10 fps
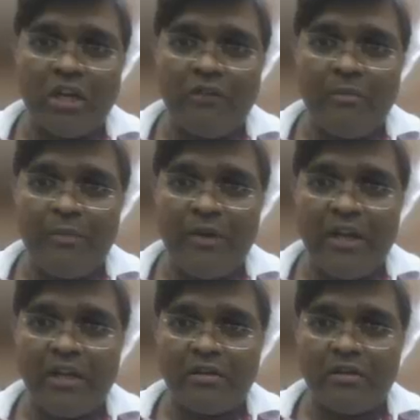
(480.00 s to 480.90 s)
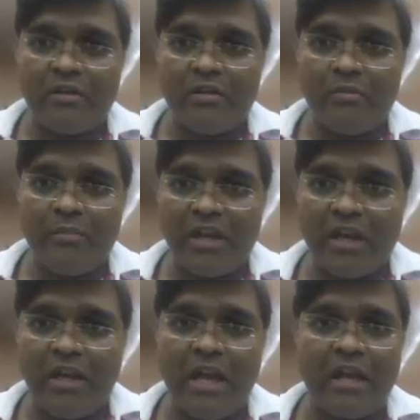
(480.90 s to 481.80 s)
quarter wave plate,
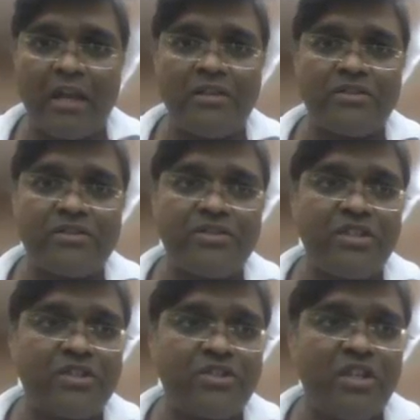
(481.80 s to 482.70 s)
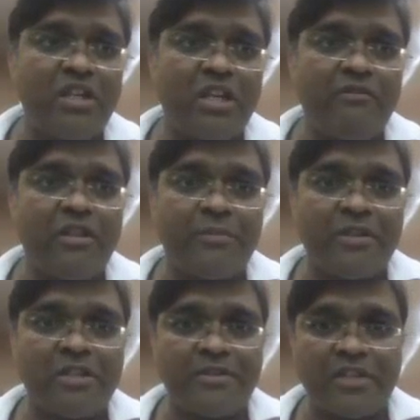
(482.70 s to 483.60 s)
making an angle 60 degree with
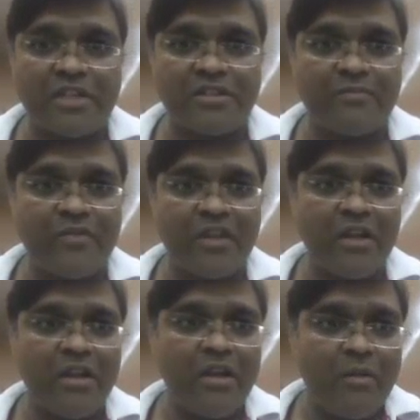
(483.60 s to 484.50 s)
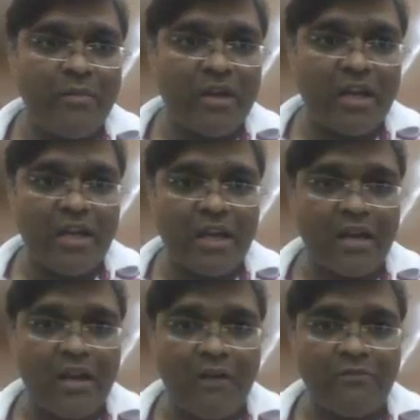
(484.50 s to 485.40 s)
the principal section. Make an
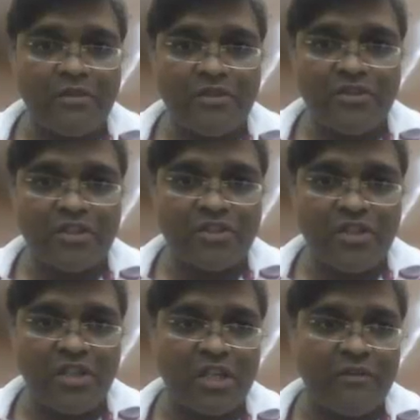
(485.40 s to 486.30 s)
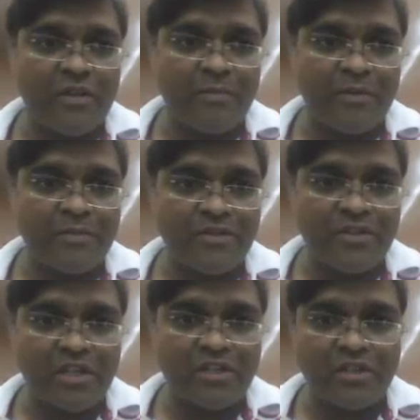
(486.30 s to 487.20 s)
angle of 60 degree with the
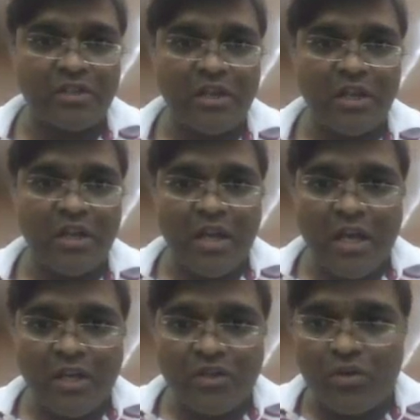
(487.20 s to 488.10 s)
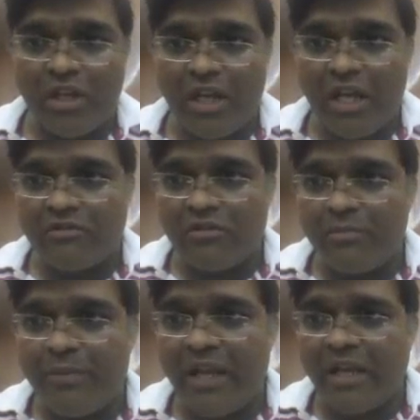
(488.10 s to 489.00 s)
principal section. So it
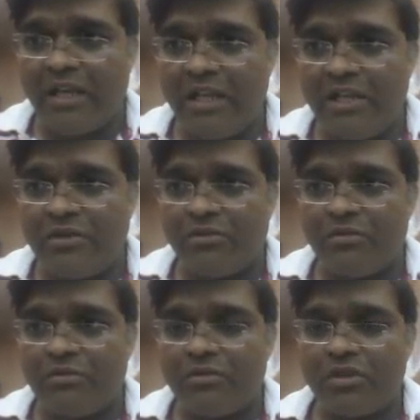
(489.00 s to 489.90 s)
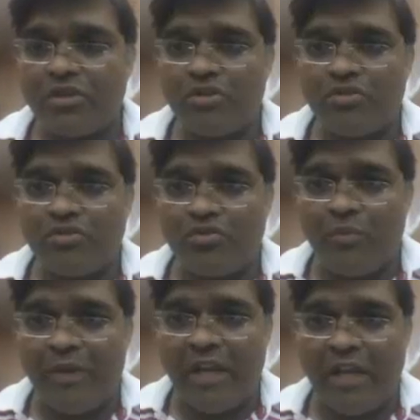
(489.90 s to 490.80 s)
will break into
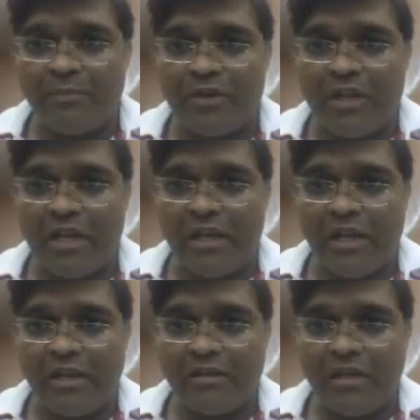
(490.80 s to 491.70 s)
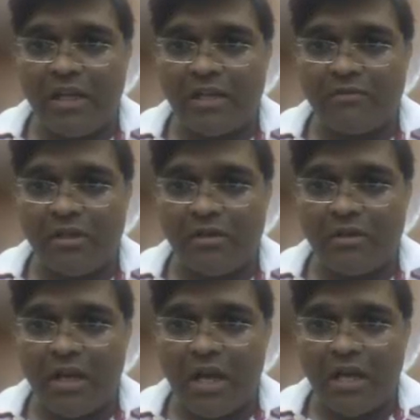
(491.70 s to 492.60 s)
two plane polarized light. It
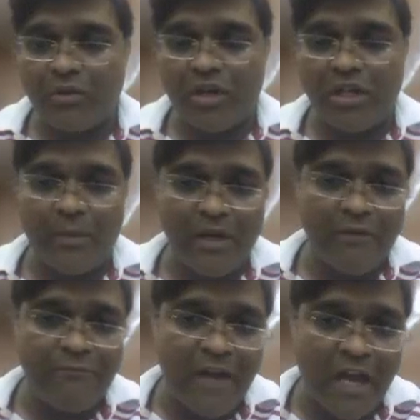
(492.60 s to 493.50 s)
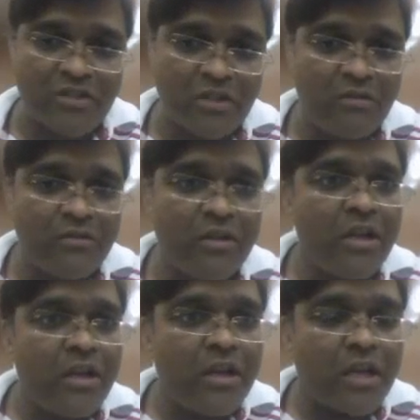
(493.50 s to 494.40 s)
will undergo a double refraction,
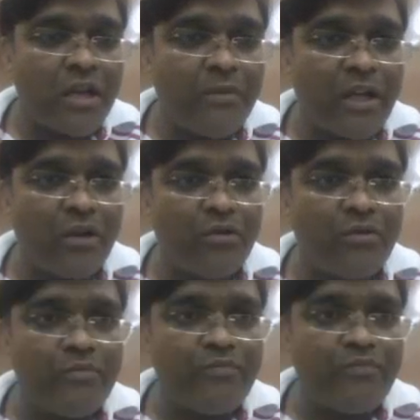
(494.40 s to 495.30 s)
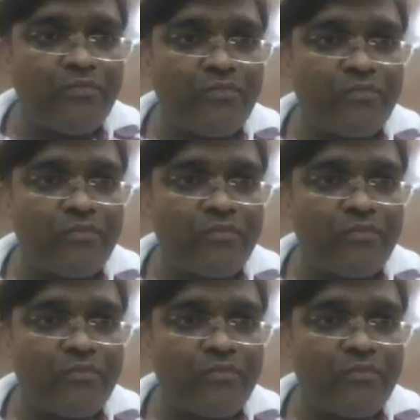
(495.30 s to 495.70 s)
giving you